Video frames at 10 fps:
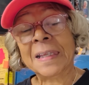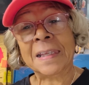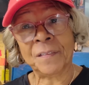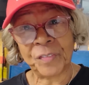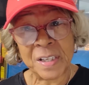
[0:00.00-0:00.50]

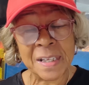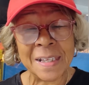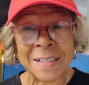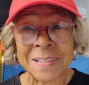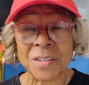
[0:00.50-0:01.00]
If he
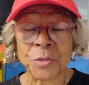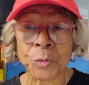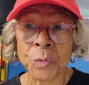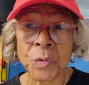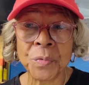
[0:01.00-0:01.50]
is a
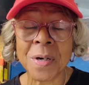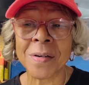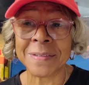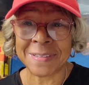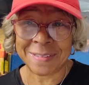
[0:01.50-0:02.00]
true
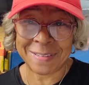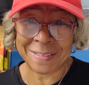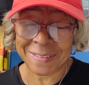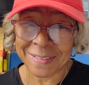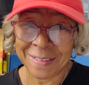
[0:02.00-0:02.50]

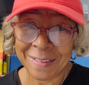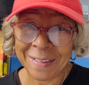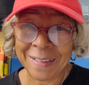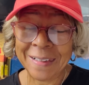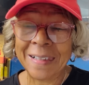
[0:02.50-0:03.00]
narcissist,
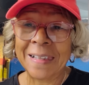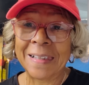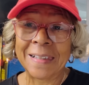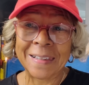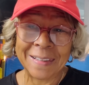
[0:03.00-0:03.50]

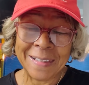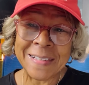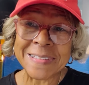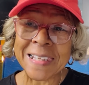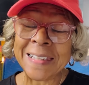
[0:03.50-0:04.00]

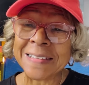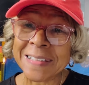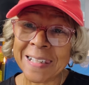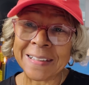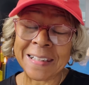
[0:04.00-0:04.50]
his
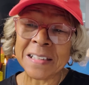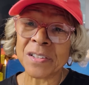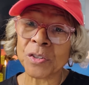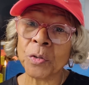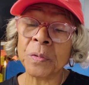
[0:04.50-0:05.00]
intent
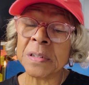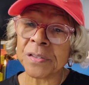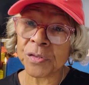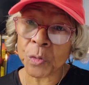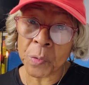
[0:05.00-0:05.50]
is to
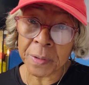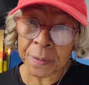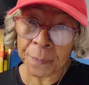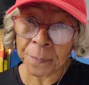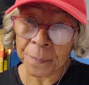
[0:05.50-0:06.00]
destroy
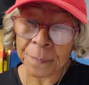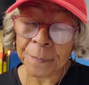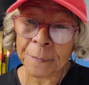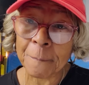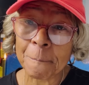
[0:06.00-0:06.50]
you.
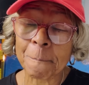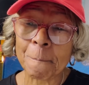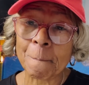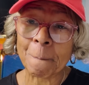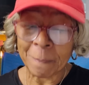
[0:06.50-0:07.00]

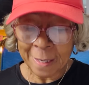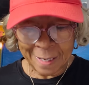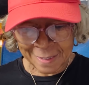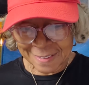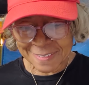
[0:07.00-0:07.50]

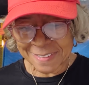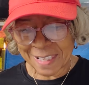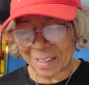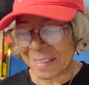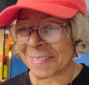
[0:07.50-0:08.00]
And this is
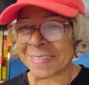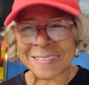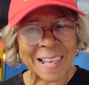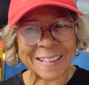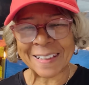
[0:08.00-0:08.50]

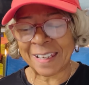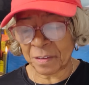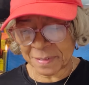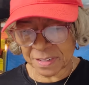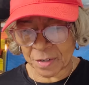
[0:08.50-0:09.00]
exactly
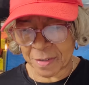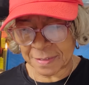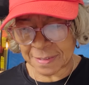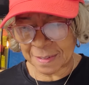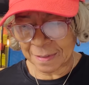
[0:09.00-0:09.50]
how it
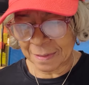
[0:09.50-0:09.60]
starts.